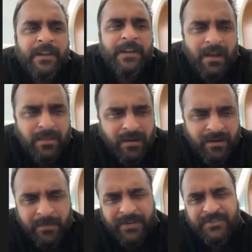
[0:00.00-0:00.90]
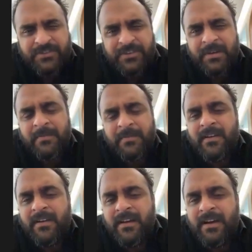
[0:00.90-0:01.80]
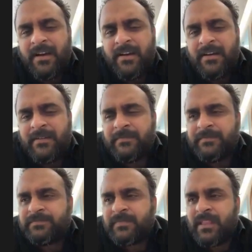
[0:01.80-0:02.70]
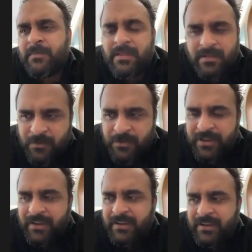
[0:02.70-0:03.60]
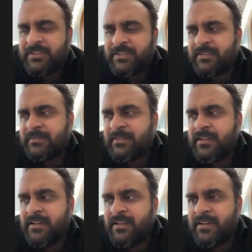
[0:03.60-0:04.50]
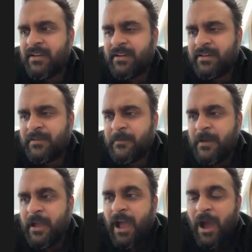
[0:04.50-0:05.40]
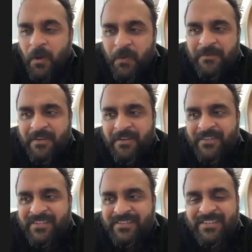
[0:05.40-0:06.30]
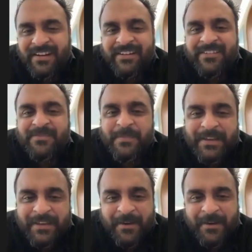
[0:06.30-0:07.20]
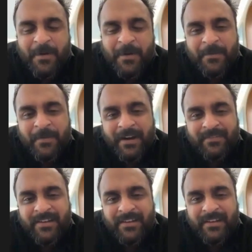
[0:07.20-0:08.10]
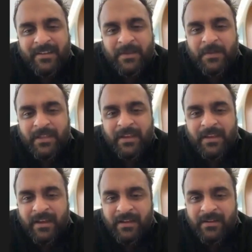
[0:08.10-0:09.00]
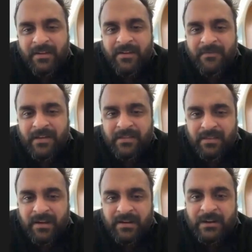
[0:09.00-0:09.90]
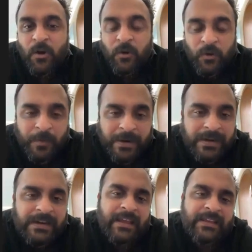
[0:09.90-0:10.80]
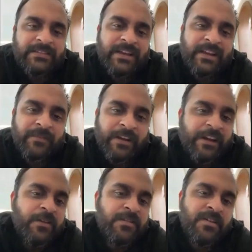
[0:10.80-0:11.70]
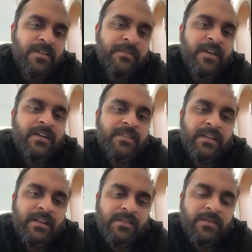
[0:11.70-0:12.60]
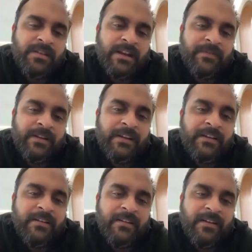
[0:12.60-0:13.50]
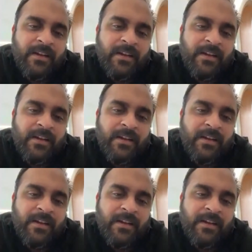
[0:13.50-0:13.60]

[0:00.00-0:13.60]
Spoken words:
freelance entrepreneurship and business communication. Uh, However, once I started speaking about the Pakistani Hindu thing, and once I started documenting and sharing videos of the rescues that we did,